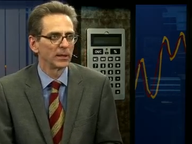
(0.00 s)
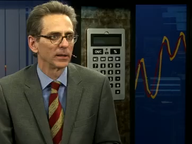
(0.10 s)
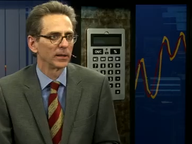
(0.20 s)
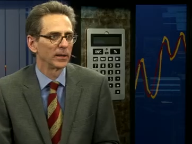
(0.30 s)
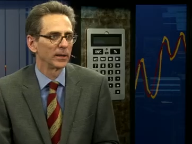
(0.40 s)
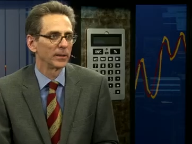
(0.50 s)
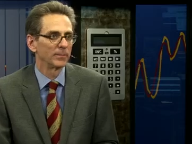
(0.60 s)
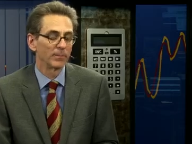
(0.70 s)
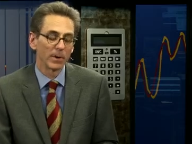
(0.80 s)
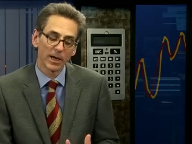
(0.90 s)

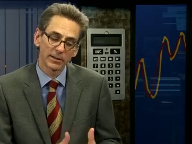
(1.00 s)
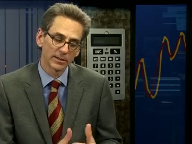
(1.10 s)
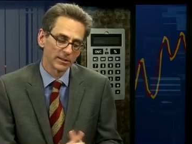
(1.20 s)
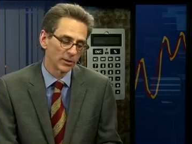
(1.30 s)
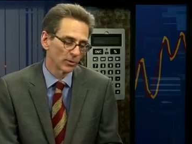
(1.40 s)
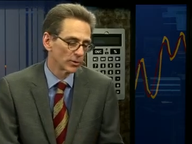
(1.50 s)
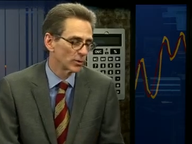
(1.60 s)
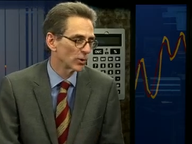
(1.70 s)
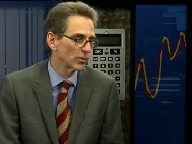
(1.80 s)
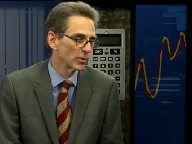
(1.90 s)
But
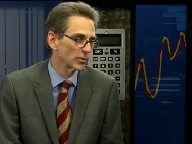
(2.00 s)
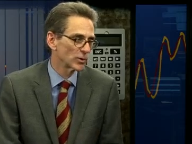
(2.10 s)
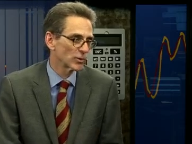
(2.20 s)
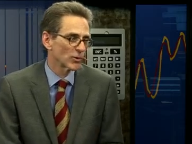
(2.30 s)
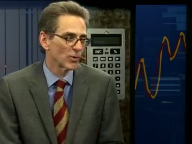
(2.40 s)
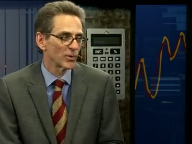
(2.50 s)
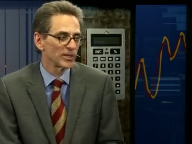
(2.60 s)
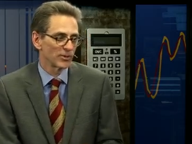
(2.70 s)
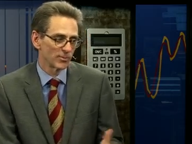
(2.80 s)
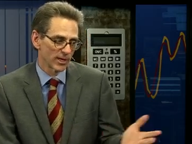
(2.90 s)
there's
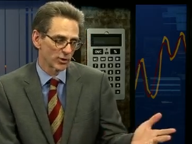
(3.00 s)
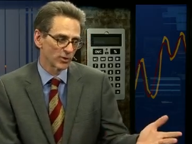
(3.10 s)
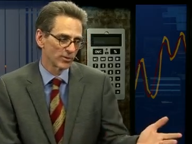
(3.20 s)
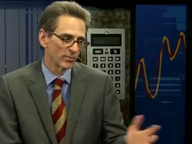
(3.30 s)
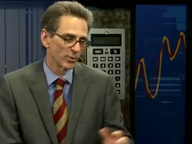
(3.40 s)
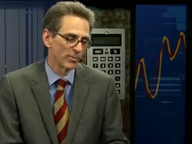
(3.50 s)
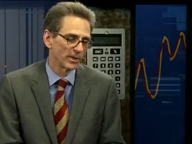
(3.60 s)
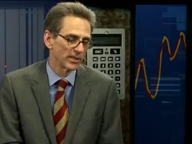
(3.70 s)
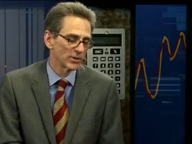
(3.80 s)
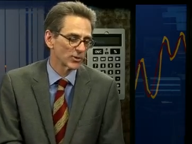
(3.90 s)
always, you mentioned
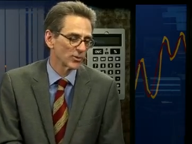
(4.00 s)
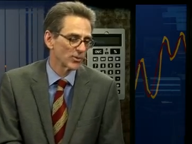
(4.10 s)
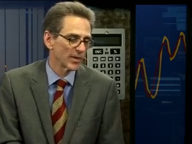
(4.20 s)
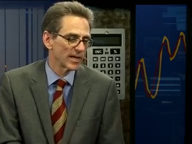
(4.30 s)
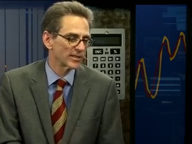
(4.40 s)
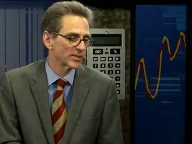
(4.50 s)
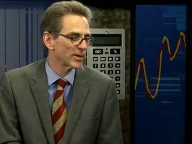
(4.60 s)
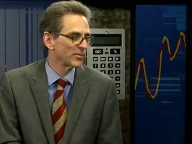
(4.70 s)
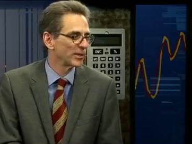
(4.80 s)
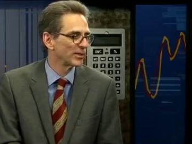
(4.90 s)
permitting, so that's
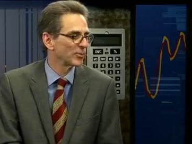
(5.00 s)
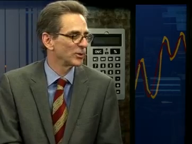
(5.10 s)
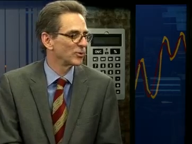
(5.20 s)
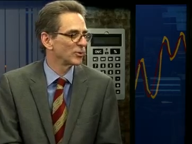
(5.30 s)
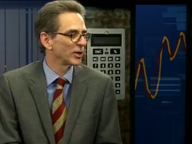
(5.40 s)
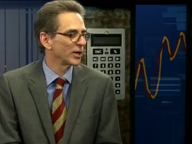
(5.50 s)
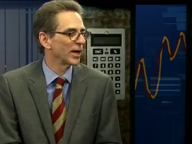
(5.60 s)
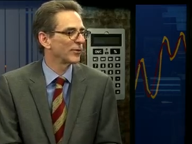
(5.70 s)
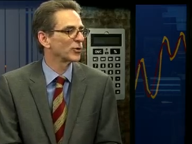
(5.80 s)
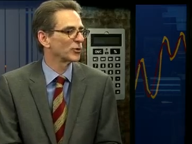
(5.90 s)
something that we do not
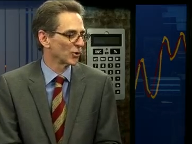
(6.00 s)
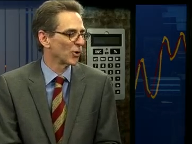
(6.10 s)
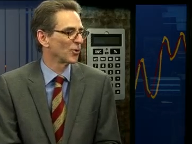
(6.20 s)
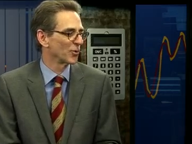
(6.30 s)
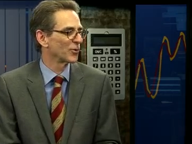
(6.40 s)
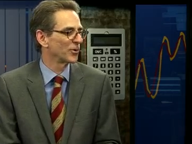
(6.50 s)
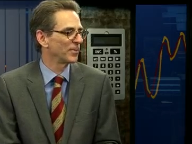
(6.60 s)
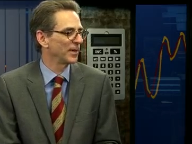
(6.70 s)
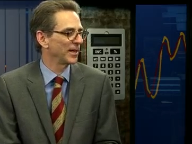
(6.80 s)
have control over.